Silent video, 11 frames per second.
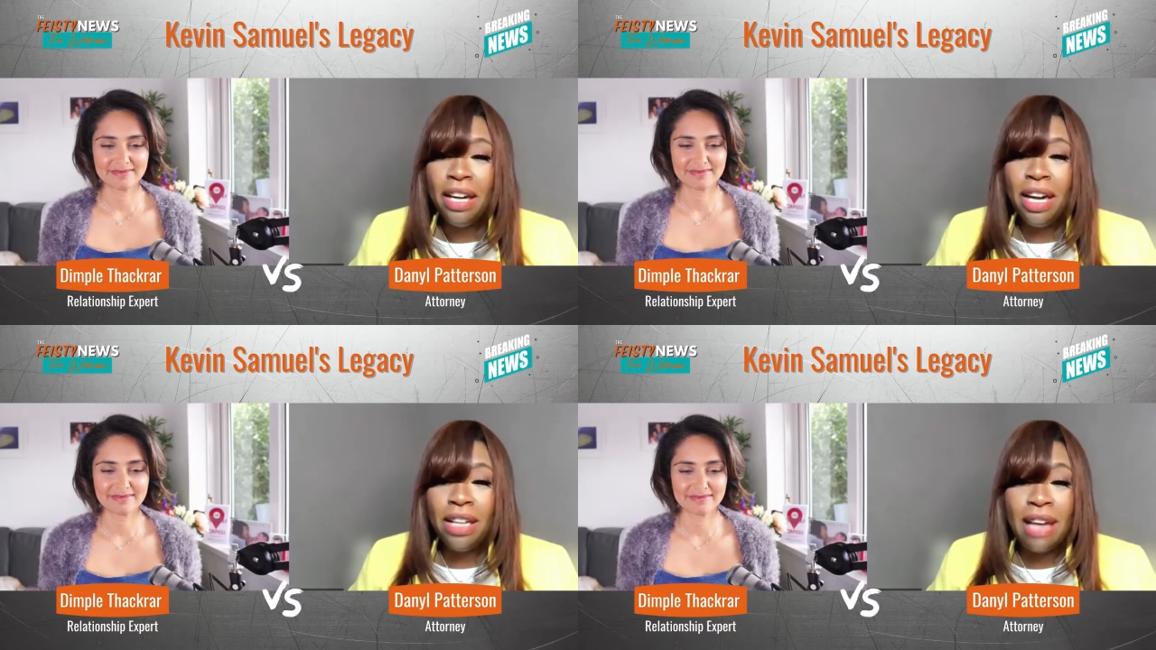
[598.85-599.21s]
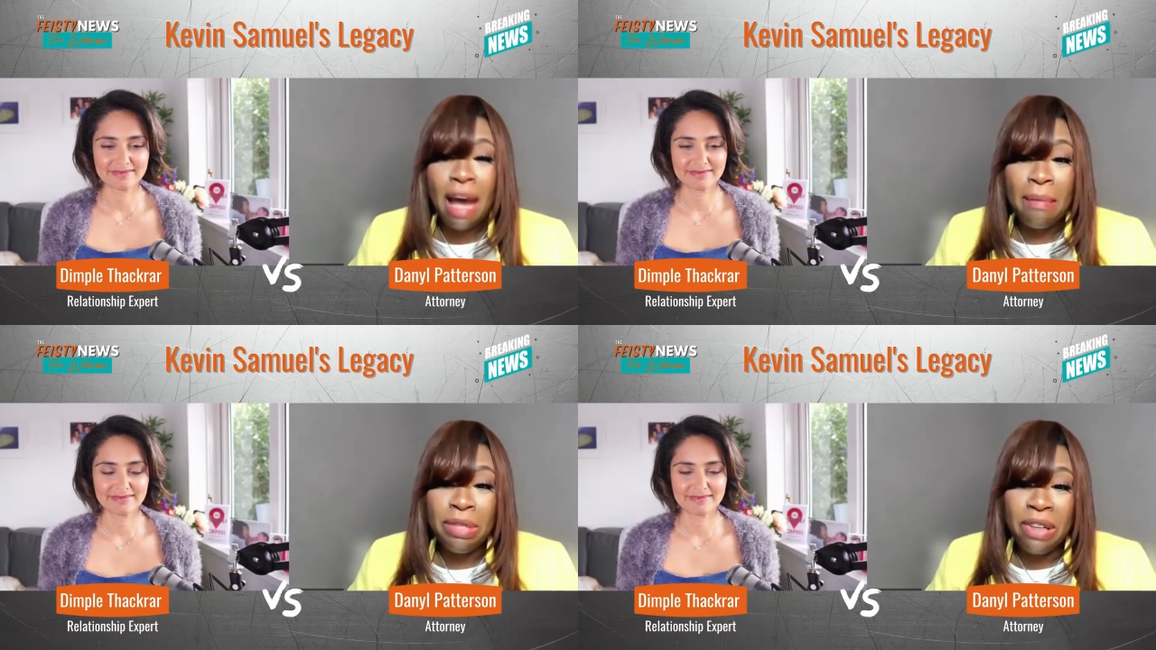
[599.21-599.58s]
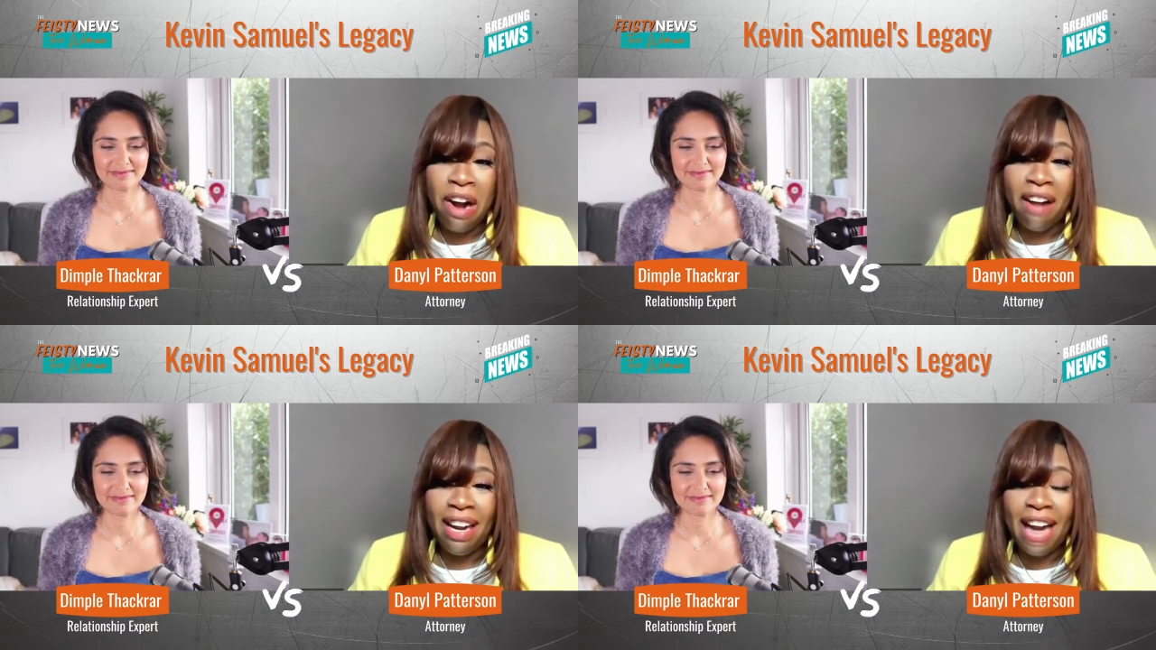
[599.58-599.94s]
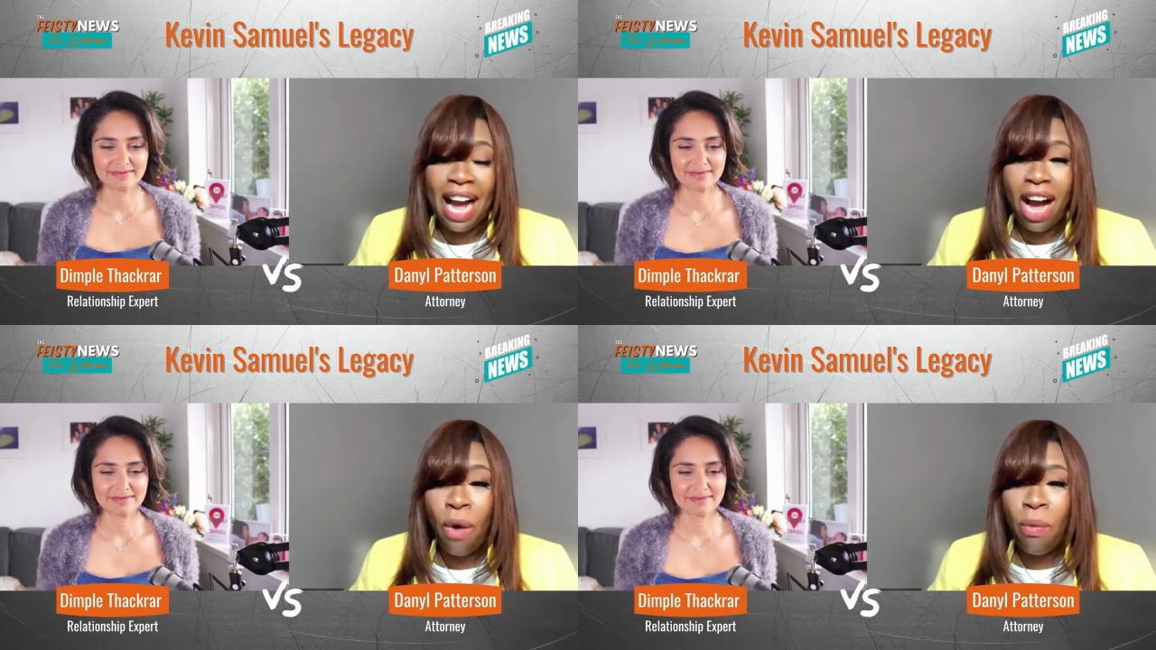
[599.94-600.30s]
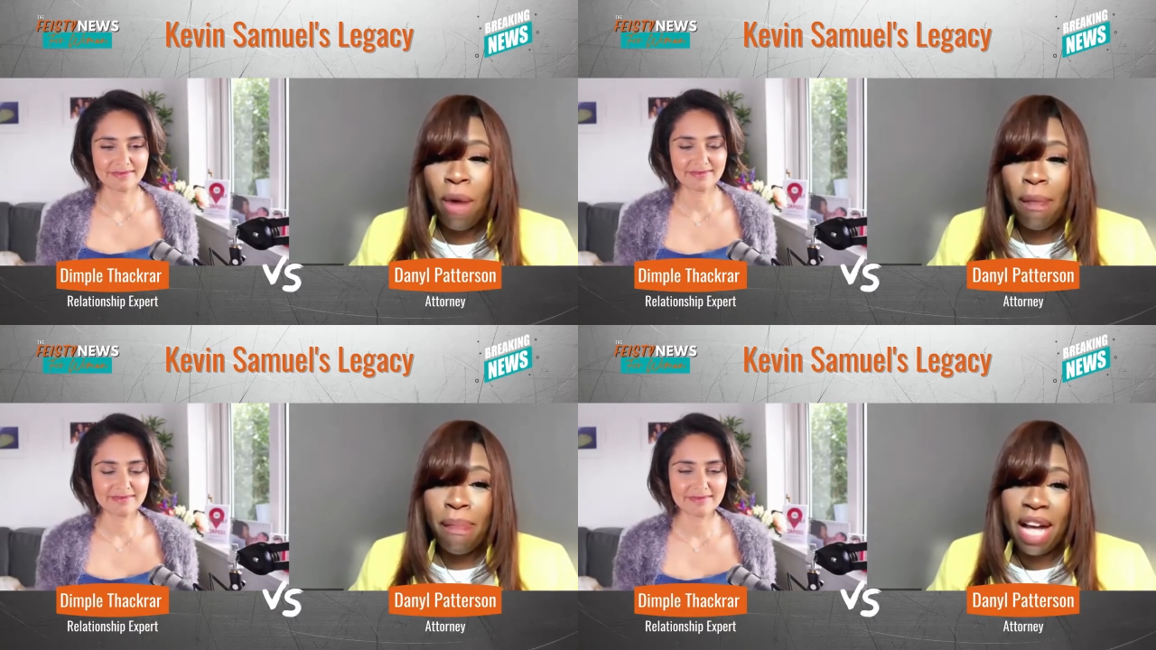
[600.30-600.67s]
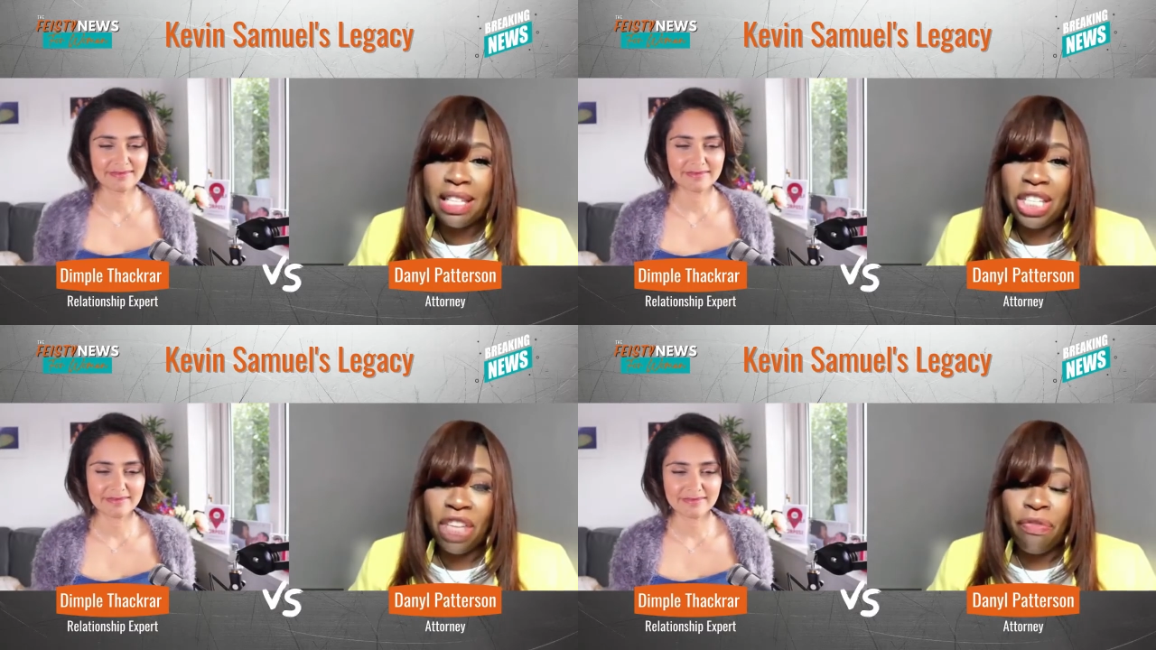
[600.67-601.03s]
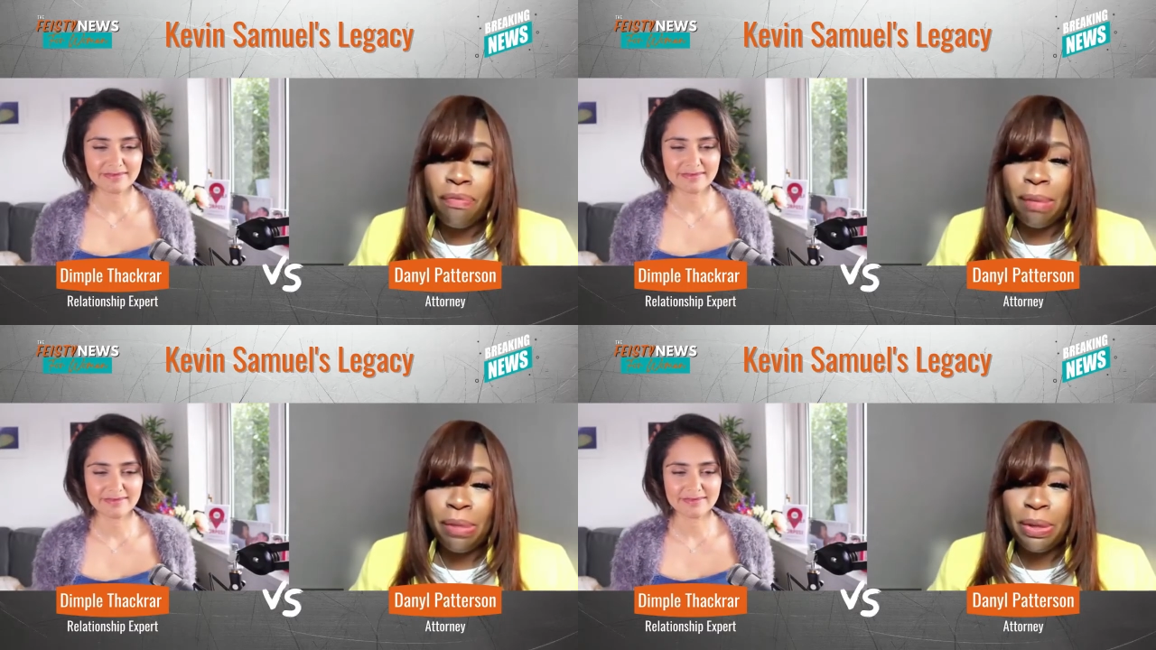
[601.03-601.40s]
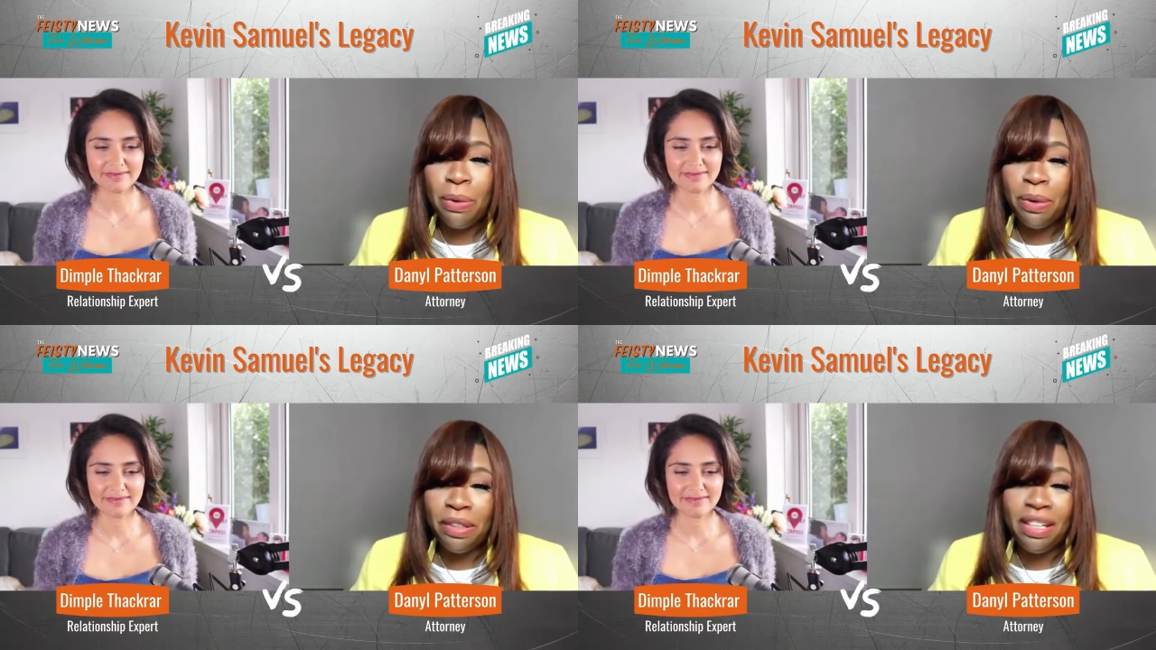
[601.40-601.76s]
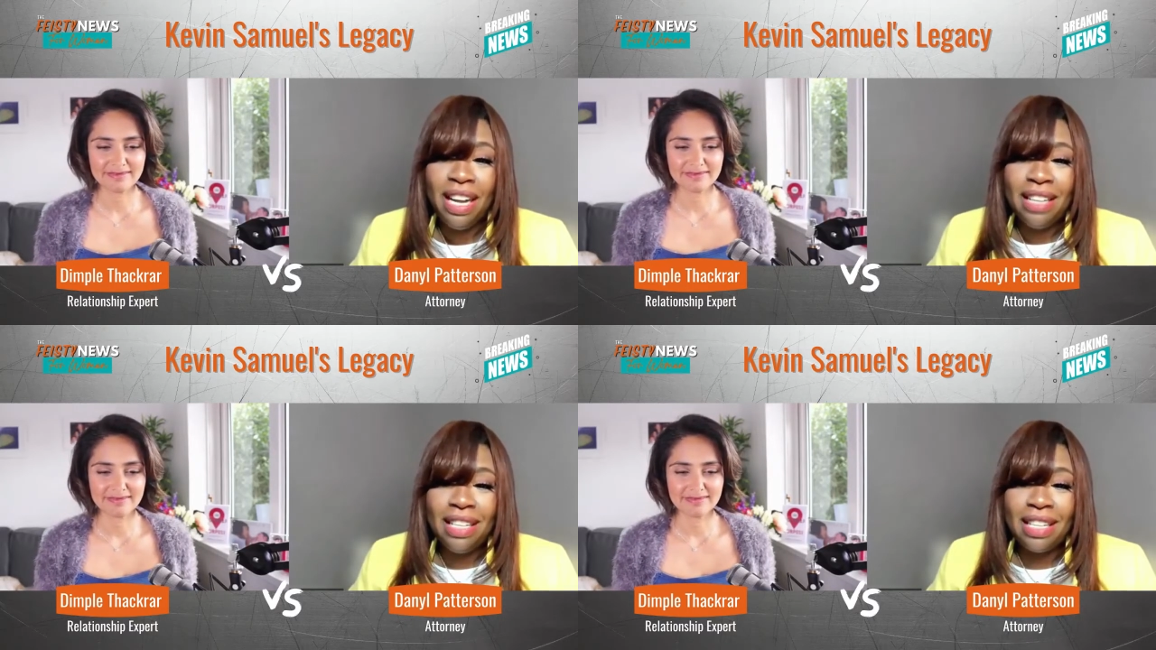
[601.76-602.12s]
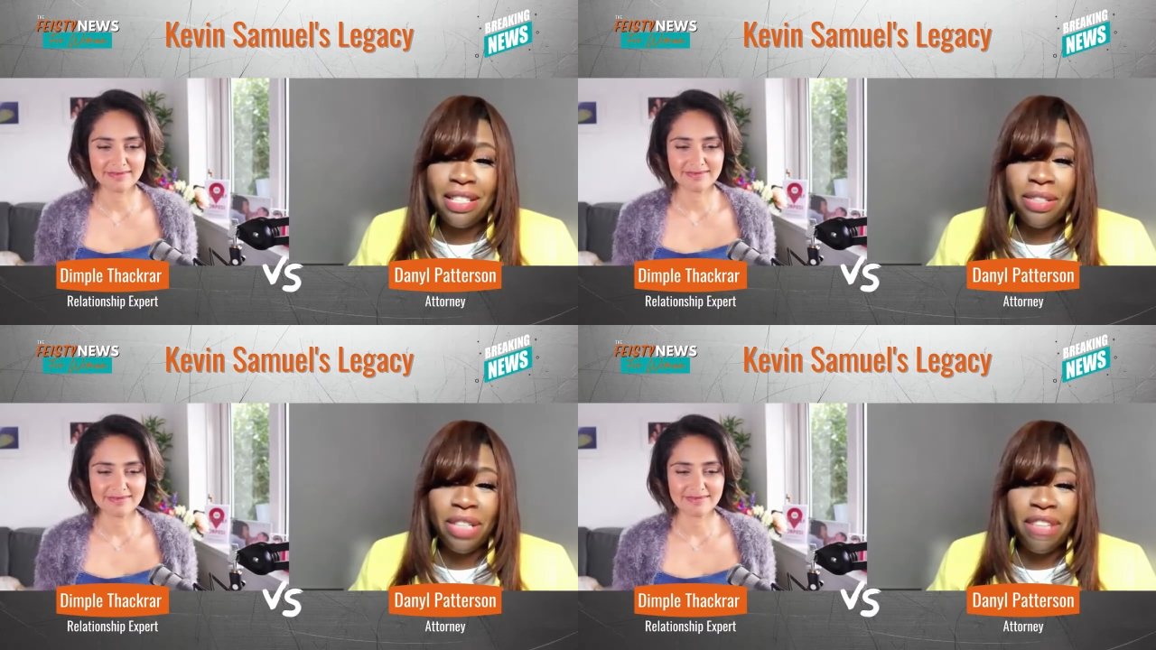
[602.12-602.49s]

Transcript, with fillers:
Speaker 1: Because I'm sorry, I don't want Basil from up at the corner that's still